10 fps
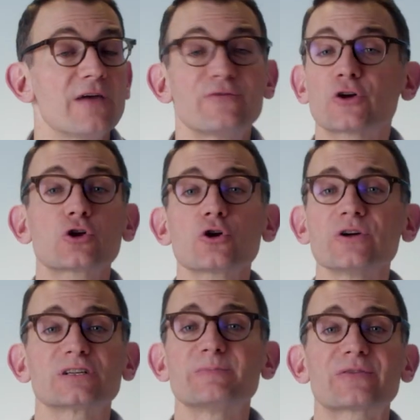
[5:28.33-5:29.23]
If you're
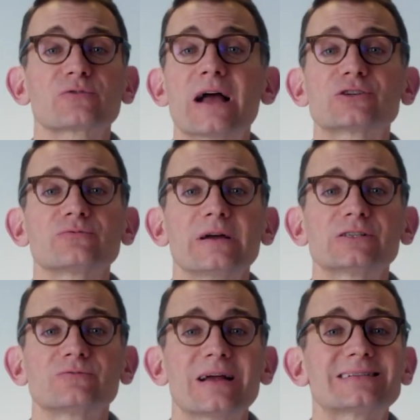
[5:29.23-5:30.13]
curious about the
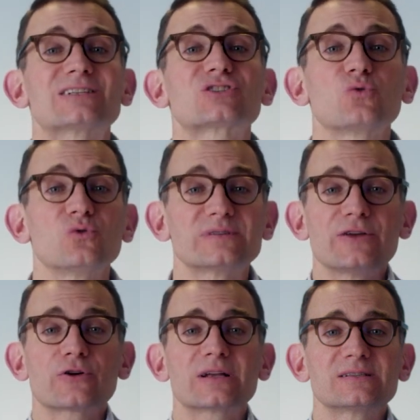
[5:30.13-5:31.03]
graduation rates at schools that
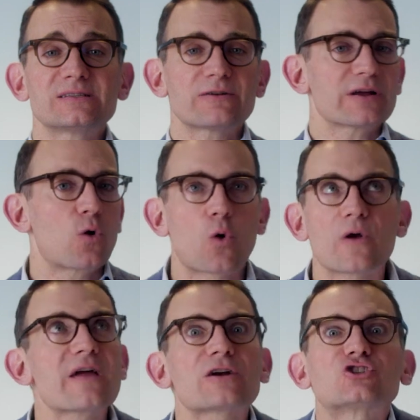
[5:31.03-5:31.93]
you're considering,
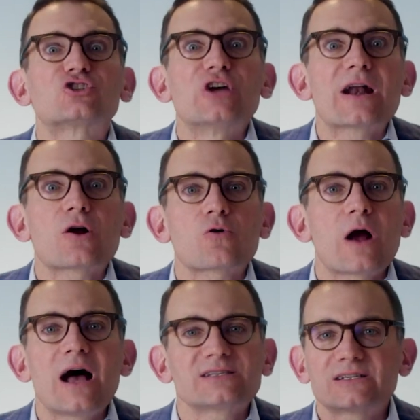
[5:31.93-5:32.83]
or their
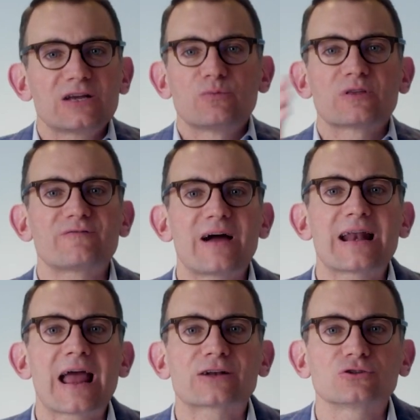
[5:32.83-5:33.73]
generosity with
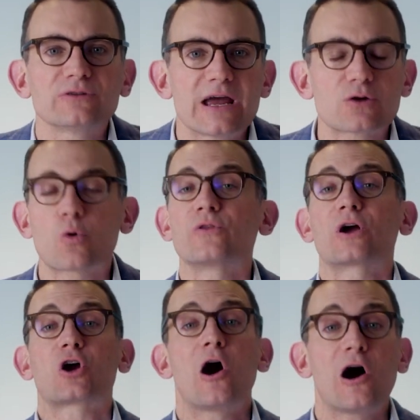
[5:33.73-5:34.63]
financial aid, or
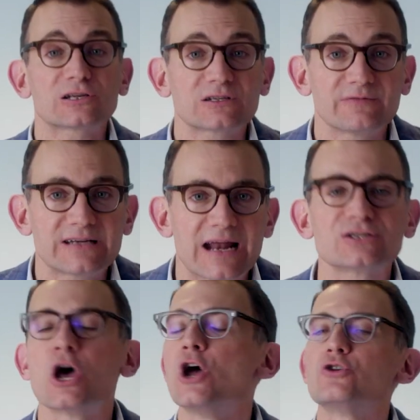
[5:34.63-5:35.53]
the cost of attendance,